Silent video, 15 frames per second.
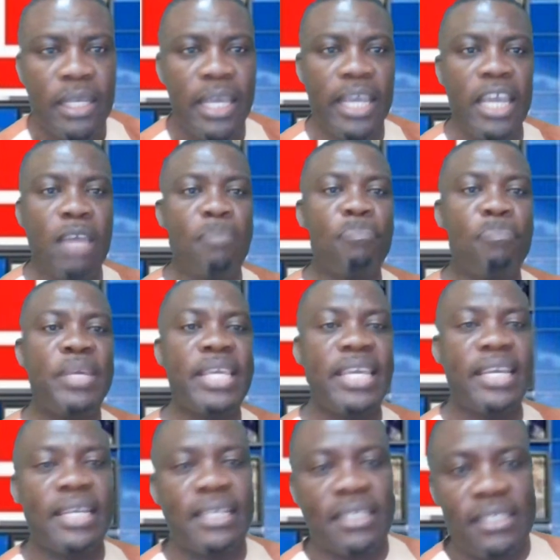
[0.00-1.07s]

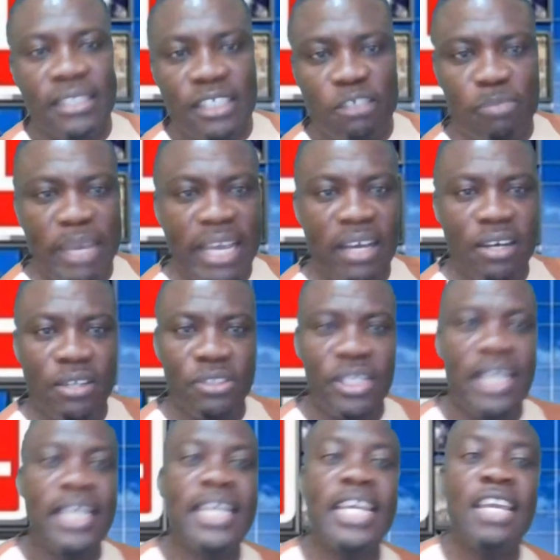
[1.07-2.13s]
MPA smells.
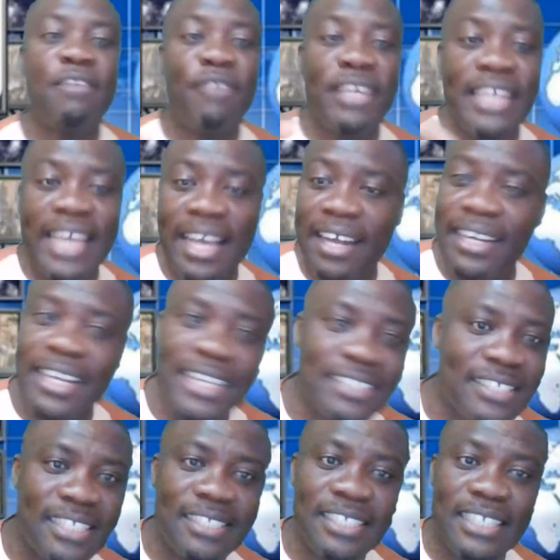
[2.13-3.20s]
Even
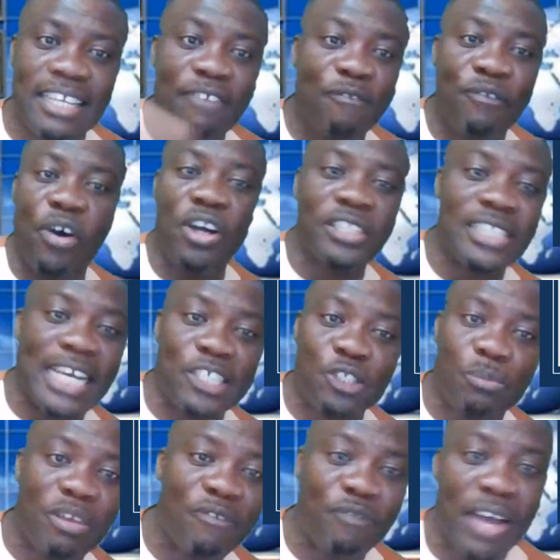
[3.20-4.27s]
LACC, the folks that
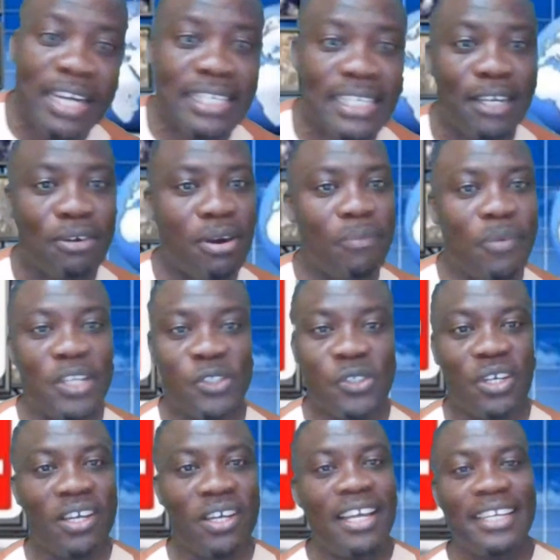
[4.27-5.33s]
should be fighting the
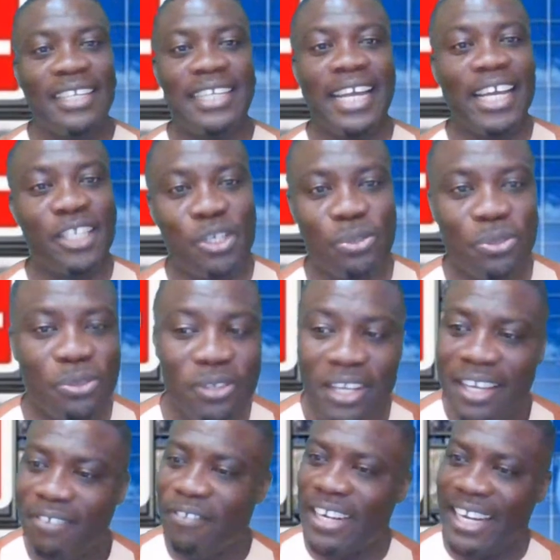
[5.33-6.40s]
corruption, they too,
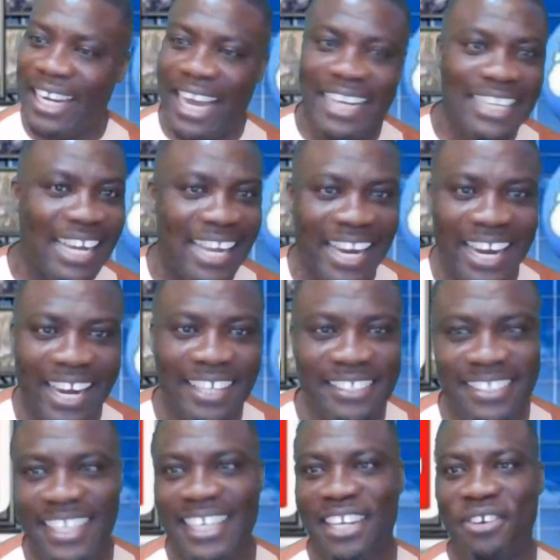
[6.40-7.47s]
they got their
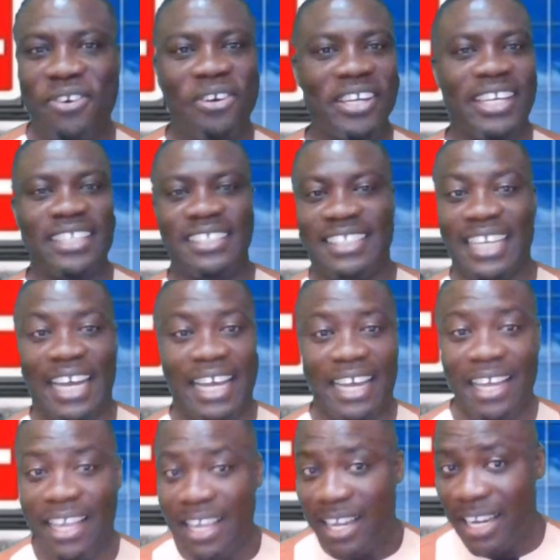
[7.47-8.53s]
hands in the cookies jar.
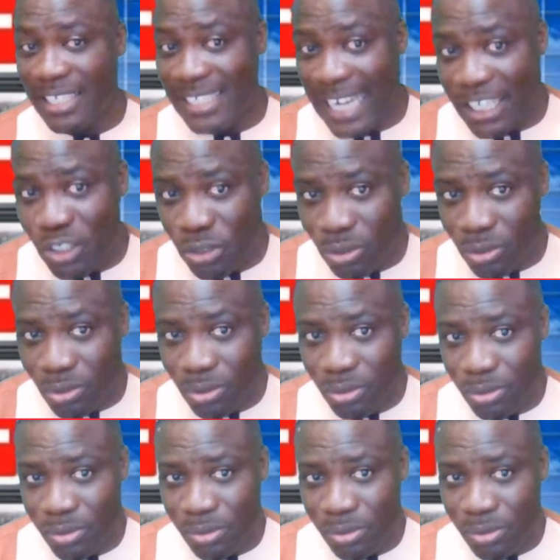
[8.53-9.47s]
Is that true?